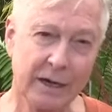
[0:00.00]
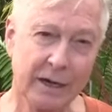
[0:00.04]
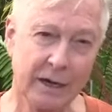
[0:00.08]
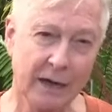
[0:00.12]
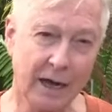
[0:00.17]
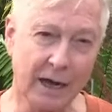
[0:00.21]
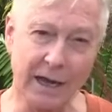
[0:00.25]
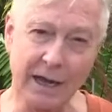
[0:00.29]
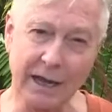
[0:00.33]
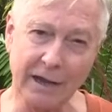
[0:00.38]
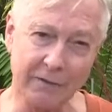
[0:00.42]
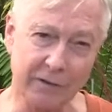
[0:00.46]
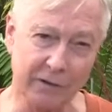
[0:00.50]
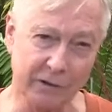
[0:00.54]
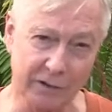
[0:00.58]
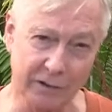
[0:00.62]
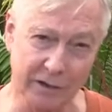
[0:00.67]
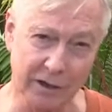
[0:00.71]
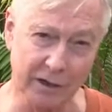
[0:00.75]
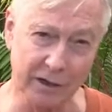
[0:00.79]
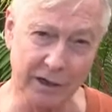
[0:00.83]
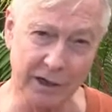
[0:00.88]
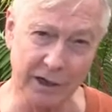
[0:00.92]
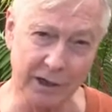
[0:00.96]
I haven't
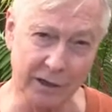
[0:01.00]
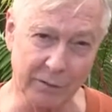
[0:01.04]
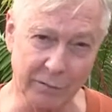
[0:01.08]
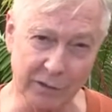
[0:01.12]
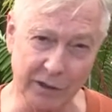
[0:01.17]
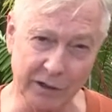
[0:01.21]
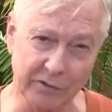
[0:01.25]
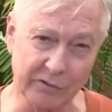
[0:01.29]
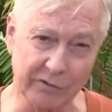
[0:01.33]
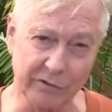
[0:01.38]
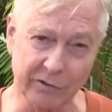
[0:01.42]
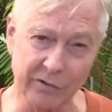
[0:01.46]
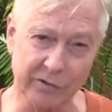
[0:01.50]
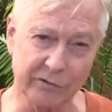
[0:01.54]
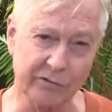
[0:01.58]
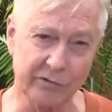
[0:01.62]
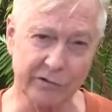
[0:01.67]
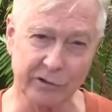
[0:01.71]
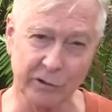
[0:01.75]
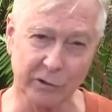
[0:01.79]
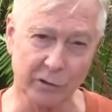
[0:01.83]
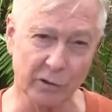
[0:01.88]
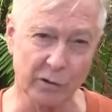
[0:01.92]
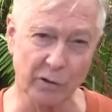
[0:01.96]
done any research
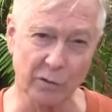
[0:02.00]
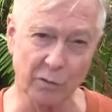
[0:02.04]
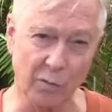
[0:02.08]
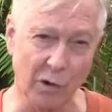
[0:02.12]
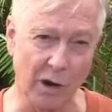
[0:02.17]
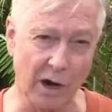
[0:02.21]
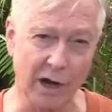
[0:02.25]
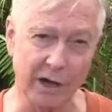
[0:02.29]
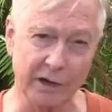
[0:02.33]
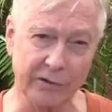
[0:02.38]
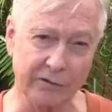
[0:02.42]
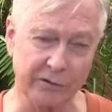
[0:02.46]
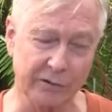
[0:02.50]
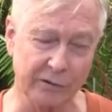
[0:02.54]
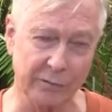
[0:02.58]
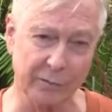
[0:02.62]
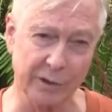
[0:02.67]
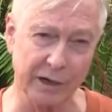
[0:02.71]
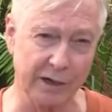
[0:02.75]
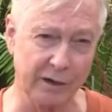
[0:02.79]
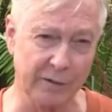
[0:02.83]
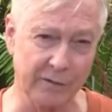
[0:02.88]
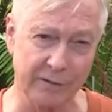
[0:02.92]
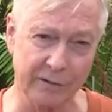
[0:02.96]
to learn why so
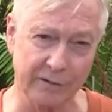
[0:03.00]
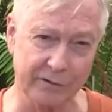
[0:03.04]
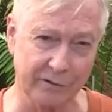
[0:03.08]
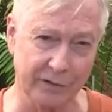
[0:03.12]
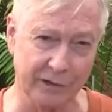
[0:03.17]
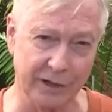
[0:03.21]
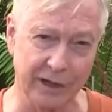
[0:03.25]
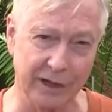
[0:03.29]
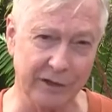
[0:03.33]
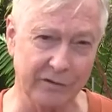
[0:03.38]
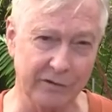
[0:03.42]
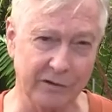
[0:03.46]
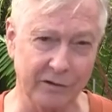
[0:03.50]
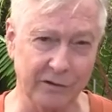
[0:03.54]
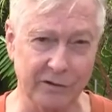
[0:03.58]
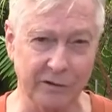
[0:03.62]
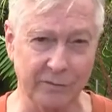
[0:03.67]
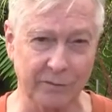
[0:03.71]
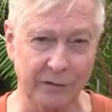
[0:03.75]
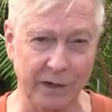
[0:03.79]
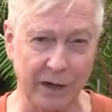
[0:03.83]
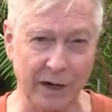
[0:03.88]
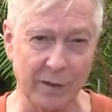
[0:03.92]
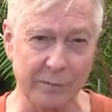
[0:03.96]
many of the Tillandsias
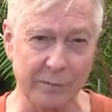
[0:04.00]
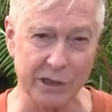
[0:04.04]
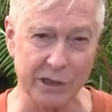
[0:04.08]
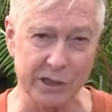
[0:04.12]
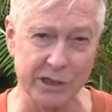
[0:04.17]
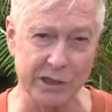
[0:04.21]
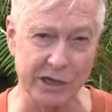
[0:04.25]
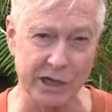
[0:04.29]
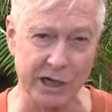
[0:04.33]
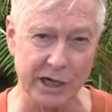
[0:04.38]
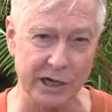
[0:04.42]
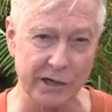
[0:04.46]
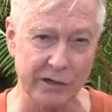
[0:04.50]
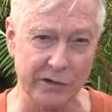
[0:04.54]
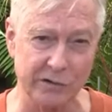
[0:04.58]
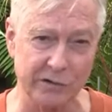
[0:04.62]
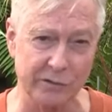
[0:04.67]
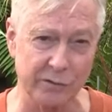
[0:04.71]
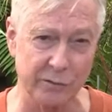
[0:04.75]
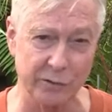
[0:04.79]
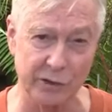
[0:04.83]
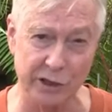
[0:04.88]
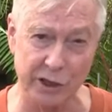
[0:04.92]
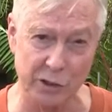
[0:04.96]
have now
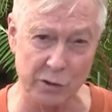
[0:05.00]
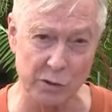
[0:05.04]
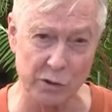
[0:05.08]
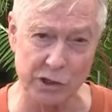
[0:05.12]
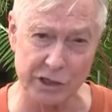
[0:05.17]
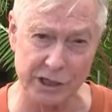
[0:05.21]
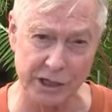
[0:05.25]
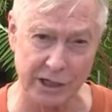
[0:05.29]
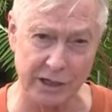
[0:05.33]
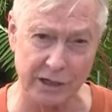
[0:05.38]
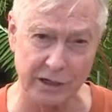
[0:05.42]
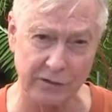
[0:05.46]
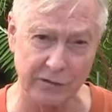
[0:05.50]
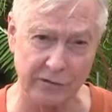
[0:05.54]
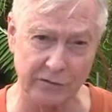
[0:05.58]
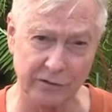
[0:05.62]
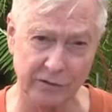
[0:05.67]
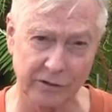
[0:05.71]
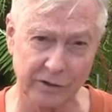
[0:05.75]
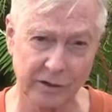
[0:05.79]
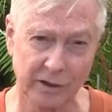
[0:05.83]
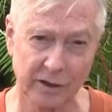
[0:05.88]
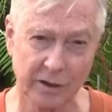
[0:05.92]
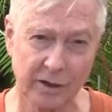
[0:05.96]
changed to a new genus,
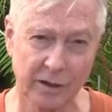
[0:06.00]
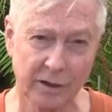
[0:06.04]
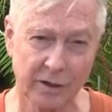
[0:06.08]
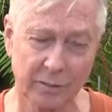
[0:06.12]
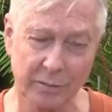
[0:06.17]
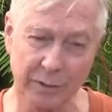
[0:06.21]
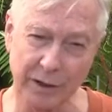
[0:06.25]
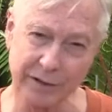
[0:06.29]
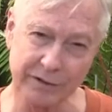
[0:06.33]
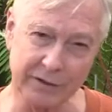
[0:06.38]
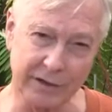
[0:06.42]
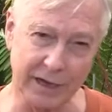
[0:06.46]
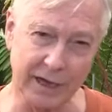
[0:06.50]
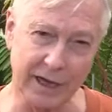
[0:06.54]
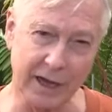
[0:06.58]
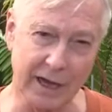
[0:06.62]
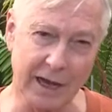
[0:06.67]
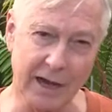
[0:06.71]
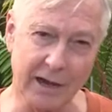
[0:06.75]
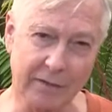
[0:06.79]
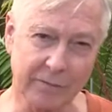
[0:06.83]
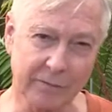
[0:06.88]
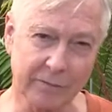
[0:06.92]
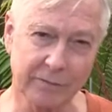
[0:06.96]
but they
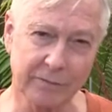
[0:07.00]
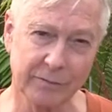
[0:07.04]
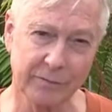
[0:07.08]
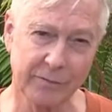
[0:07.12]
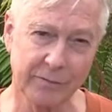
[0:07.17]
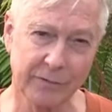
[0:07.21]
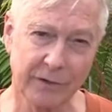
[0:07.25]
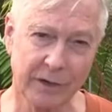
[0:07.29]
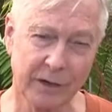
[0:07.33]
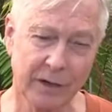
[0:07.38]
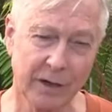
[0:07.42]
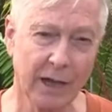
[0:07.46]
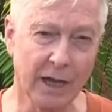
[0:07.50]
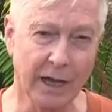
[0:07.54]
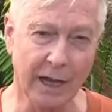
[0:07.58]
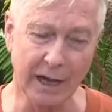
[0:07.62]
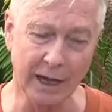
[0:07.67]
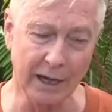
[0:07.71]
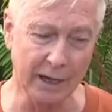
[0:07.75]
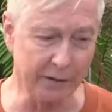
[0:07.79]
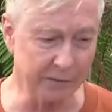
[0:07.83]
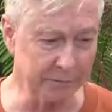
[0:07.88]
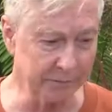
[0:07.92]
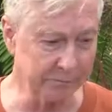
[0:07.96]
have.
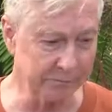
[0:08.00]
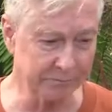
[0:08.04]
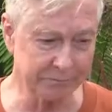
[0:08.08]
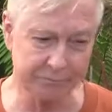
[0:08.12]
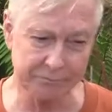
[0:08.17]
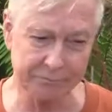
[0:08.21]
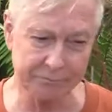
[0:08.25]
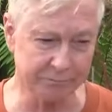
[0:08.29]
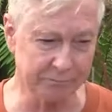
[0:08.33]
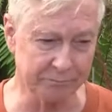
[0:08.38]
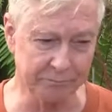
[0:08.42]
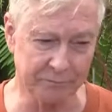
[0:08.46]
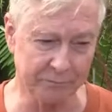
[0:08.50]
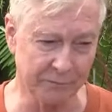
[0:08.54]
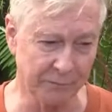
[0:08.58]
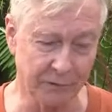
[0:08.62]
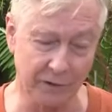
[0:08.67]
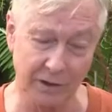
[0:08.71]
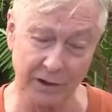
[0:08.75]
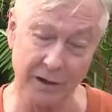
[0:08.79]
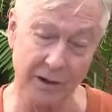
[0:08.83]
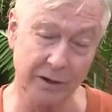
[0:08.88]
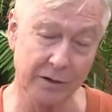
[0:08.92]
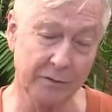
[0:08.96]
And
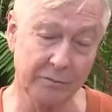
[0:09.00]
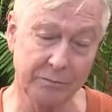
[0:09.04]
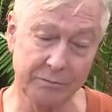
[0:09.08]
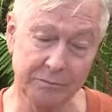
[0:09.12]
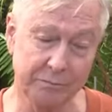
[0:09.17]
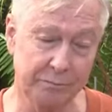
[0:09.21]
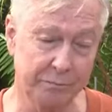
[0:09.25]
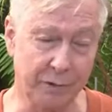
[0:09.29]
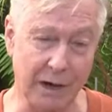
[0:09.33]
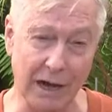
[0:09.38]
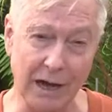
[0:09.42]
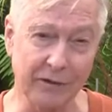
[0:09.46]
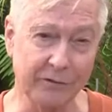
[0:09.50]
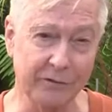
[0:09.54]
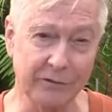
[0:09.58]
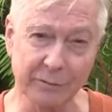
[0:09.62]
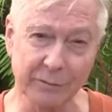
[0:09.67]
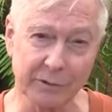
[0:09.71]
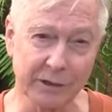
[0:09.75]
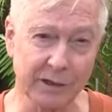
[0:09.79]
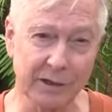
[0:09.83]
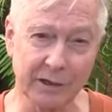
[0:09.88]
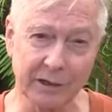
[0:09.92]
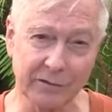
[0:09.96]
very
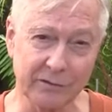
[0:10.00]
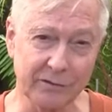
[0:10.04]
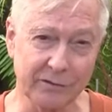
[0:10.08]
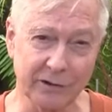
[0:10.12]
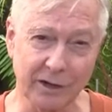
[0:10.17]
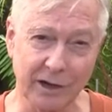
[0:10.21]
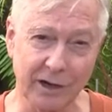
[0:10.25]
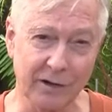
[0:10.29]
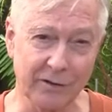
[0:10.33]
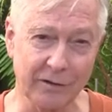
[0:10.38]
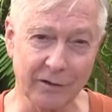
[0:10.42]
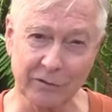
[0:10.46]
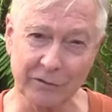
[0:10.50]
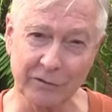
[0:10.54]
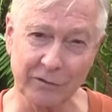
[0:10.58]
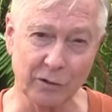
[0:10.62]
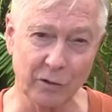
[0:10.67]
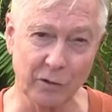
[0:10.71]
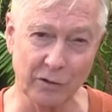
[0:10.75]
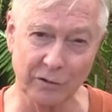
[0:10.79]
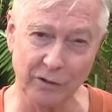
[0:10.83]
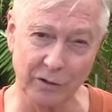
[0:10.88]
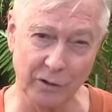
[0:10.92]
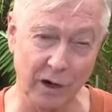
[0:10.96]
possibly
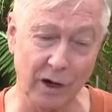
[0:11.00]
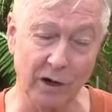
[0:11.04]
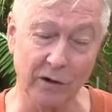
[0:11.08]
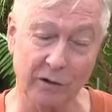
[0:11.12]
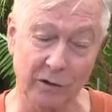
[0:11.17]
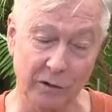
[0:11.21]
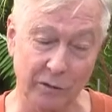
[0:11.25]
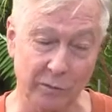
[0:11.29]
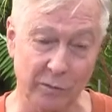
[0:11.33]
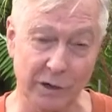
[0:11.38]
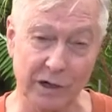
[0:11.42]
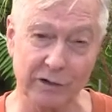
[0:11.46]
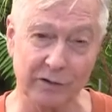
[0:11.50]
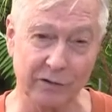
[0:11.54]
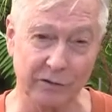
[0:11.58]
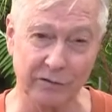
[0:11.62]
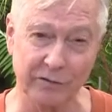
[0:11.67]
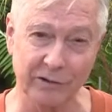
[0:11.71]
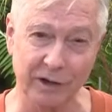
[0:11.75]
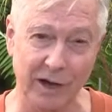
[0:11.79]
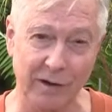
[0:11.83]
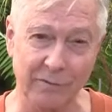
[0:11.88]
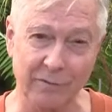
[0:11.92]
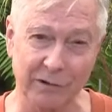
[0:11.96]
there are good
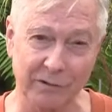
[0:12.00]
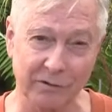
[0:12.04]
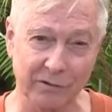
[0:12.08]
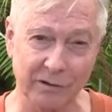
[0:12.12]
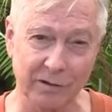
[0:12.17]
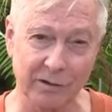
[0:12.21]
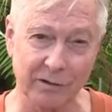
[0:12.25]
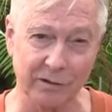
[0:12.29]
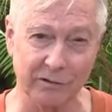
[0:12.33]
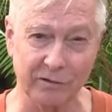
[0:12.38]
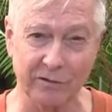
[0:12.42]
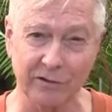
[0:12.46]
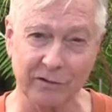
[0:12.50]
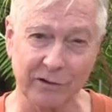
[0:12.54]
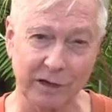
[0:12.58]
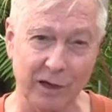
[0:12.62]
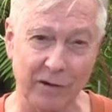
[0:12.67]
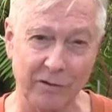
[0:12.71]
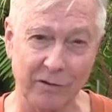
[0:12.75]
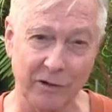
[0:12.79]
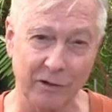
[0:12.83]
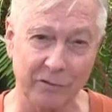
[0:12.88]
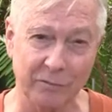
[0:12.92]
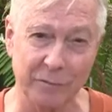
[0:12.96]
reasons. Obviously, this is
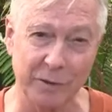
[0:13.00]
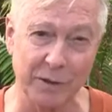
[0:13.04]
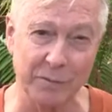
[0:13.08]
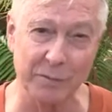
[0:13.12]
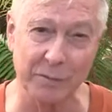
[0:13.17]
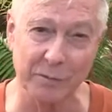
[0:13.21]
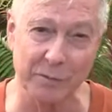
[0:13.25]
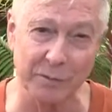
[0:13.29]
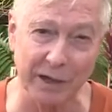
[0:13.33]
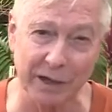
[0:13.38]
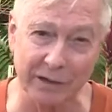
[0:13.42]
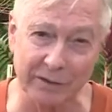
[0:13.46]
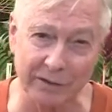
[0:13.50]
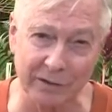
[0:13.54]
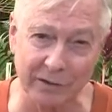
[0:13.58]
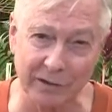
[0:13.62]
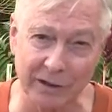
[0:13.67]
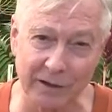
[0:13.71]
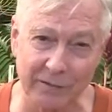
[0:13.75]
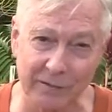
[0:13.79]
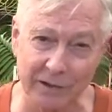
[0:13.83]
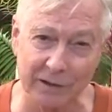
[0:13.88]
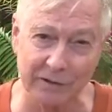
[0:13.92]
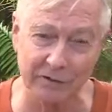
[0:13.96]
how these people make their
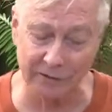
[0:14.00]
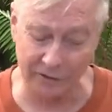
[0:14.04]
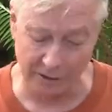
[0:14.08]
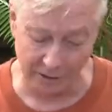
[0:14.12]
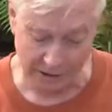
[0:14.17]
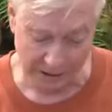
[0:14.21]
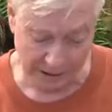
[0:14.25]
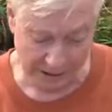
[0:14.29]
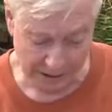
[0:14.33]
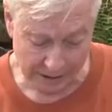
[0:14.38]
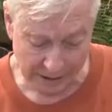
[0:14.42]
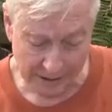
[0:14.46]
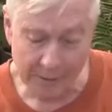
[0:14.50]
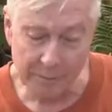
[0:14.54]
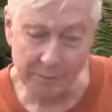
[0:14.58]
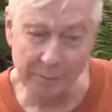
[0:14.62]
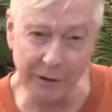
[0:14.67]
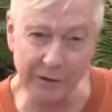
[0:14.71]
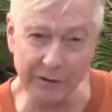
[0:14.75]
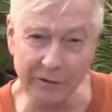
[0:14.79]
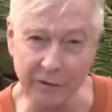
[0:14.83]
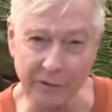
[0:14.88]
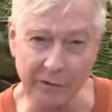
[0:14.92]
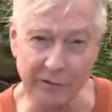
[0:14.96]
livings.
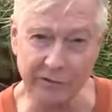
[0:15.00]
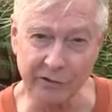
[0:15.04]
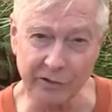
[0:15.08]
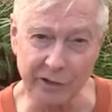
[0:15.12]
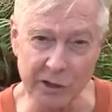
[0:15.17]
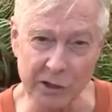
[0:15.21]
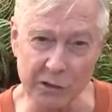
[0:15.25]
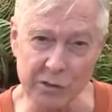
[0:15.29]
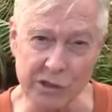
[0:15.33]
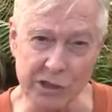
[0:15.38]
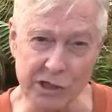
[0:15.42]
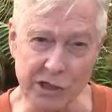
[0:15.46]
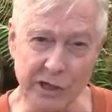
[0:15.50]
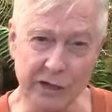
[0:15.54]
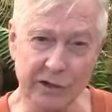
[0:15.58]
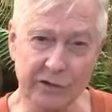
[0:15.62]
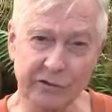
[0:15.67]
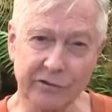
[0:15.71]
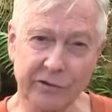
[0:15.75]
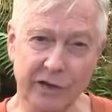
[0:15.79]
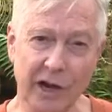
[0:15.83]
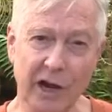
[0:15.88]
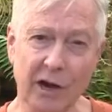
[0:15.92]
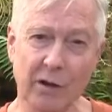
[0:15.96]
But there's a new
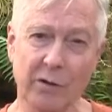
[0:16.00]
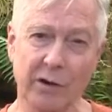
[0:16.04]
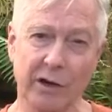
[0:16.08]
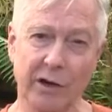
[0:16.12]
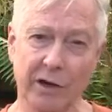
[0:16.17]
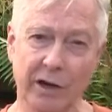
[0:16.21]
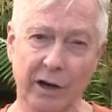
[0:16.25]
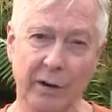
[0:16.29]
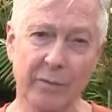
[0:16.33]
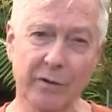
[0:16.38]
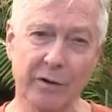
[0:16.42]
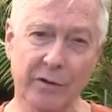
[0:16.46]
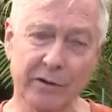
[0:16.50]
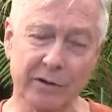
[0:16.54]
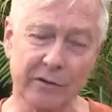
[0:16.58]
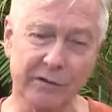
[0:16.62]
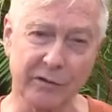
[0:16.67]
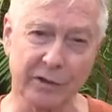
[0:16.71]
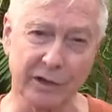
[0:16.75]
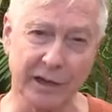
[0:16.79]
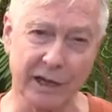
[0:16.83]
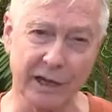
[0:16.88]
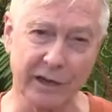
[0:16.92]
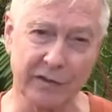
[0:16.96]
genus now, and a number of the
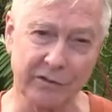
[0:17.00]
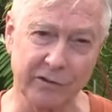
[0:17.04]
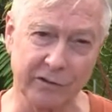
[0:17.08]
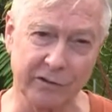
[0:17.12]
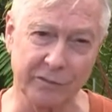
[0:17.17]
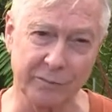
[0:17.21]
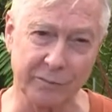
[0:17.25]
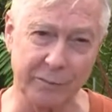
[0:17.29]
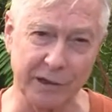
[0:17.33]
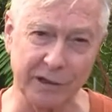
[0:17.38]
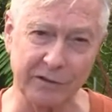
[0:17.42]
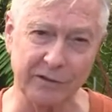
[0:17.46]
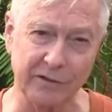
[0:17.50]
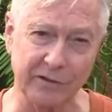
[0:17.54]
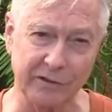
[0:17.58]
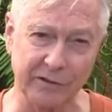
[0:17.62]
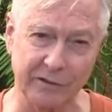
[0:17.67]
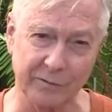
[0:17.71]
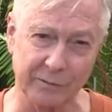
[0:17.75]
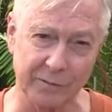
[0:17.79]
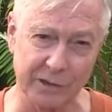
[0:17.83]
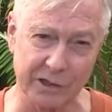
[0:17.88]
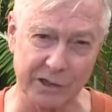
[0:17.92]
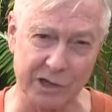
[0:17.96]
Tillandsia species
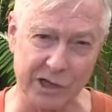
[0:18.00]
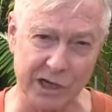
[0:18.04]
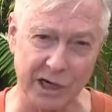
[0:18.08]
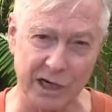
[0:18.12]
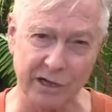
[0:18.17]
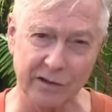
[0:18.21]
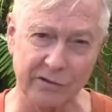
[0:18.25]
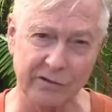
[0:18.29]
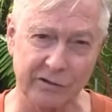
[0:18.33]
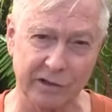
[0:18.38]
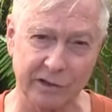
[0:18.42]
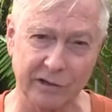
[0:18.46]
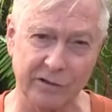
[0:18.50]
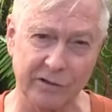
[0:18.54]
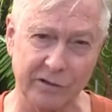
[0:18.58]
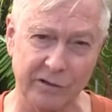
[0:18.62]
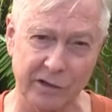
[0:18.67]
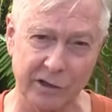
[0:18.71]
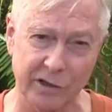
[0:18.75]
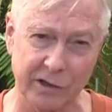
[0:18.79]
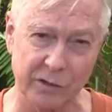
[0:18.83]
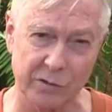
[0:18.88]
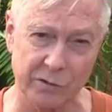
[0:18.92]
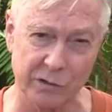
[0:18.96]
have been changed into
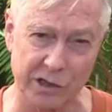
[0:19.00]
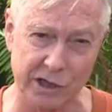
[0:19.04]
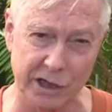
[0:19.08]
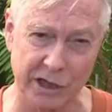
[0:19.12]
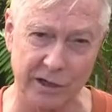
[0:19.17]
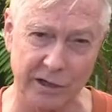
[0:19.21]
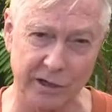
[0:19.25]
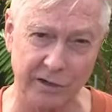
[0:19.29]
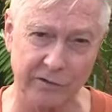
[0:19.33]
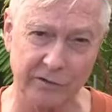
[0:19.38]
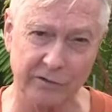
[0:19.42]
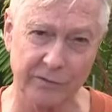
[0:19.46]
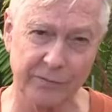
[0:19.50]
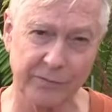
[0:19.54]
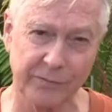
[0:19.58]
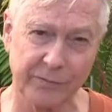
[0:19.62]
the new genus.